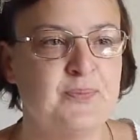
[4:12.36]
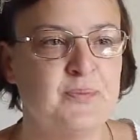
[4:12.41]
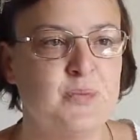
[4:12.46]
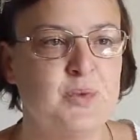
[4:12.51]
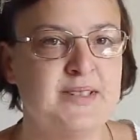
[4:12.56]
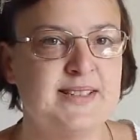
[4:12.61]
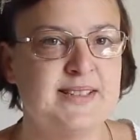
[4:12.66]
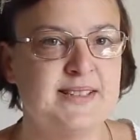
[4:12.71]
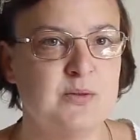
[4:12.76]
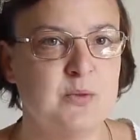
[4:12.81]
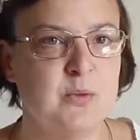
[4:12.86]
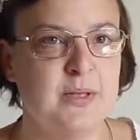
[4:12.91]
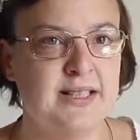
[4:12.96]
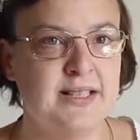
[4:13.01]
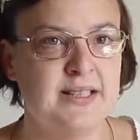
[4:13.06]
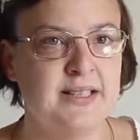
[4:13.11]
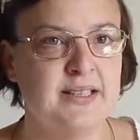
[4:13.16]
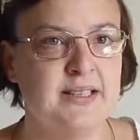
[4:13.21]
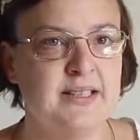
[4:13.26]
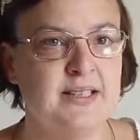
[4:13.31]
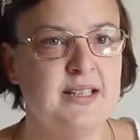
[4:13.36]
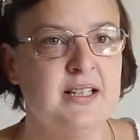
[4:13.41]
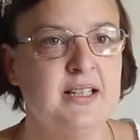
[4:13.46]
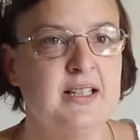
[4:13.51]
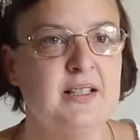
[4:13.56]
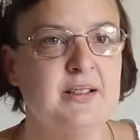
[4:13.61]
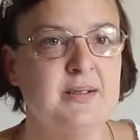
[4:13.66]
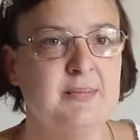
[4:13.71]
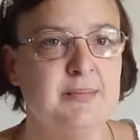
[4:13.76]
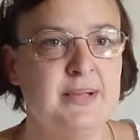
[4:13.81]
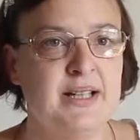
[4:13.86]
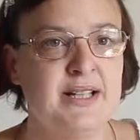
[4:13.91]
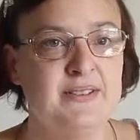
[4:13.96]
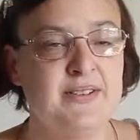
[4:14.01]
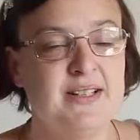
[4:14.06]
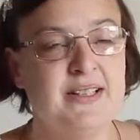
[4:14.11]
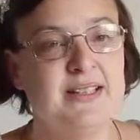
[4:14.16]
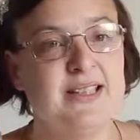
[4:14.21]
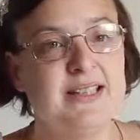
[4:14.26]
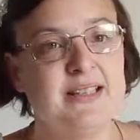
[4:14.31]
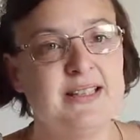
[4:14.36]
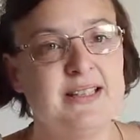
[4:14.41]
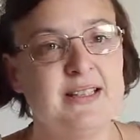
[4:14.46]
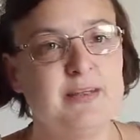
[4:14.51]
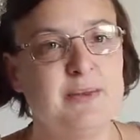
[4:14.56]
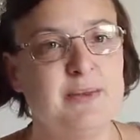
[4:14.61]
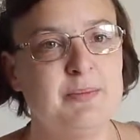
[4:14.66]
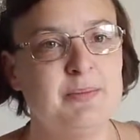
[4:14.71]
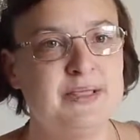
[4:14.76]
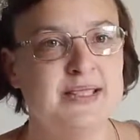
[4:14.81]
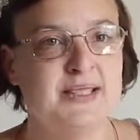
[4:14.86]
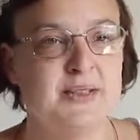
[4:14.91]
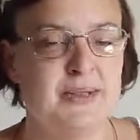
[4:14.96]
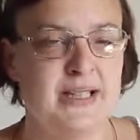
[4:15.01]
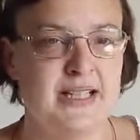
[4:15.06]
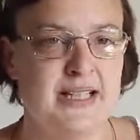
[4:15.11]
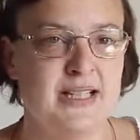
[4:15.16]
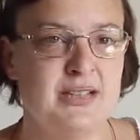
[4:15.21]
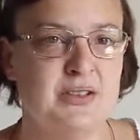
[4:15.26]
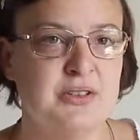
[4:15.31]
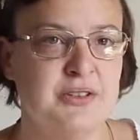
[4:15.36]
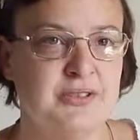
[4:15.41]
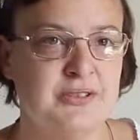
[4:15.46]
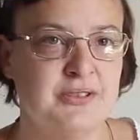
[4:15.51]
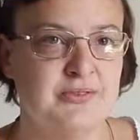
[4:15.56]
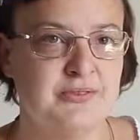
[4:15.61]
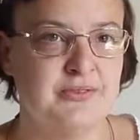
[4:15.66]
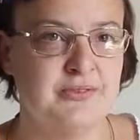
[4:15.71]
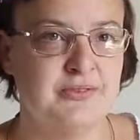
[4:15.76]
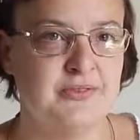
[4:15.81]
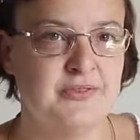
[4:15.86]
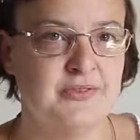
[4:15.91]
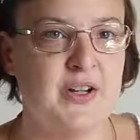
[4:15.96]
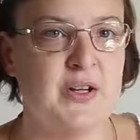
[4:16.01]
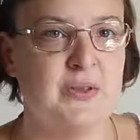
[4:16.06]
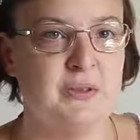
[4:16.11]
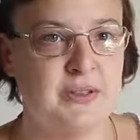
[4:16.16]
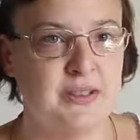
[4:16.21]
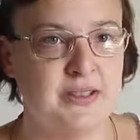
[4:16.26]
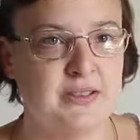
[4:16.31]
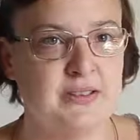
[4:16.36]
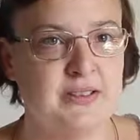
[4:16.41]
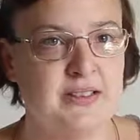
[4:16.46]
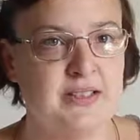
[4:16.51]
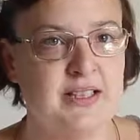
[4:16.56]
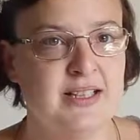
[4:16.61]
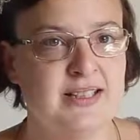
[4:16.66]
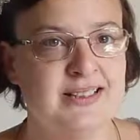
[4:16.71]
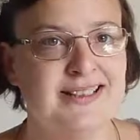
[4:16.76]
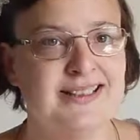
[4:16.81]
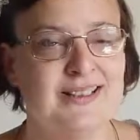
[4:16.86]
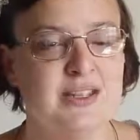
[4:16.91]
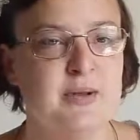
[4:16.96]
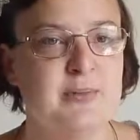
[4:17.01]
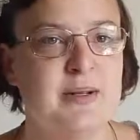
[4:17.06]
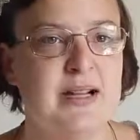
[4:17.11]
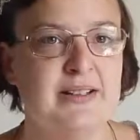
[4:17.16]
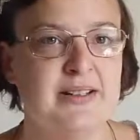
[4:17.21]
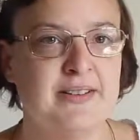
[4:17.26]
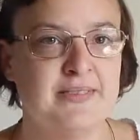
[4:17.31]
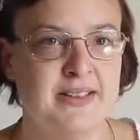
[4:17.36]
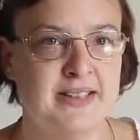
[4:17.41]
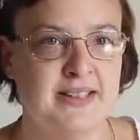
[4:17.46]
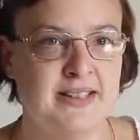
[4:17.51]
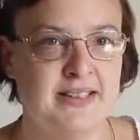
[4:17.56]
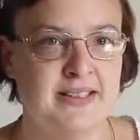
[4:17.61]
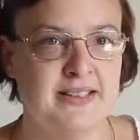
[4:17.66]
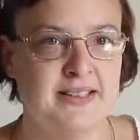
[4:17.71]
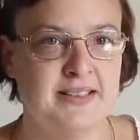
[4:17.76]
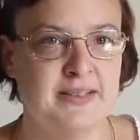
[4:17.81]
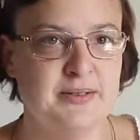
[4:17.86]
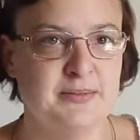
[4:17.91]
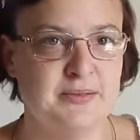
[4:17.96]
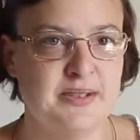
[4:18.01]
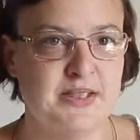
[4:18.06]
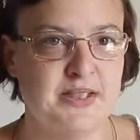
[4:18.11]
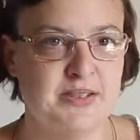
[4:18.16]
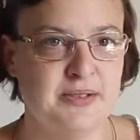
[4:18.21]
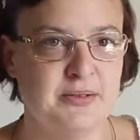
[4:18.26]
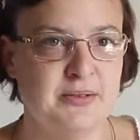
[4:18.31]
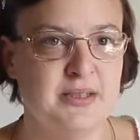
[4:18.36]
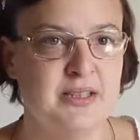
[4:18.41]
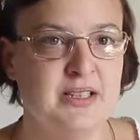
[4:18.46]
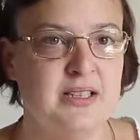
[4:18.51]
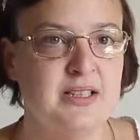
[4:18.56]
once a week, but if I needed them in between I could phone and they'd come out if I needed them to,